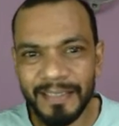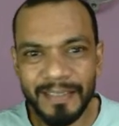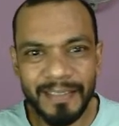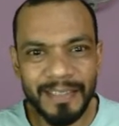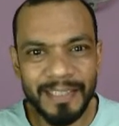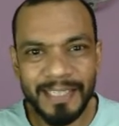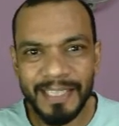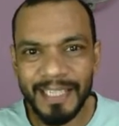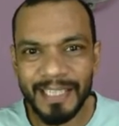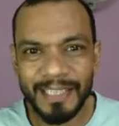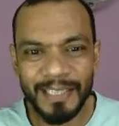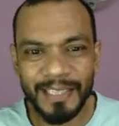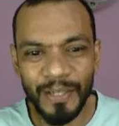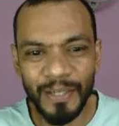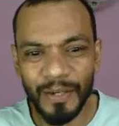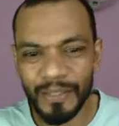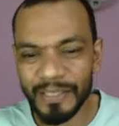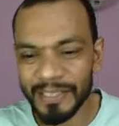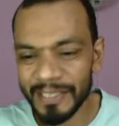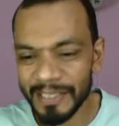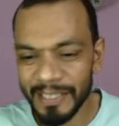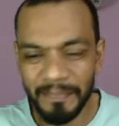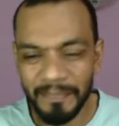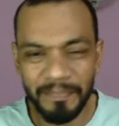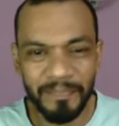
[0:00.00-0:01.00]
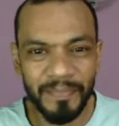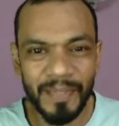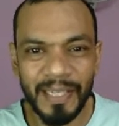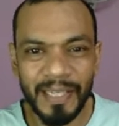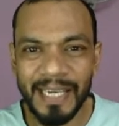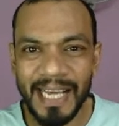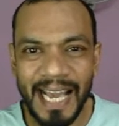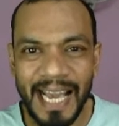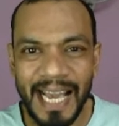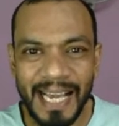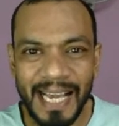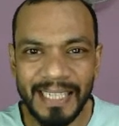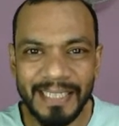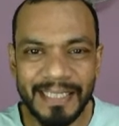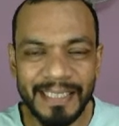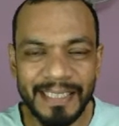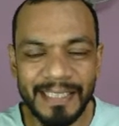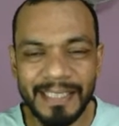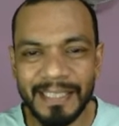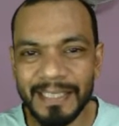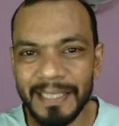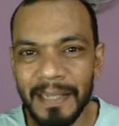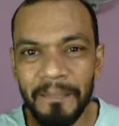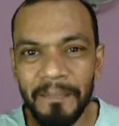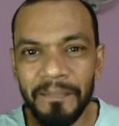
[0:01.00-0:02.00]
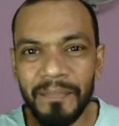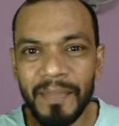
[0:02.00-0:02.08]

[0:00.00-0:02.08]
she has got some hens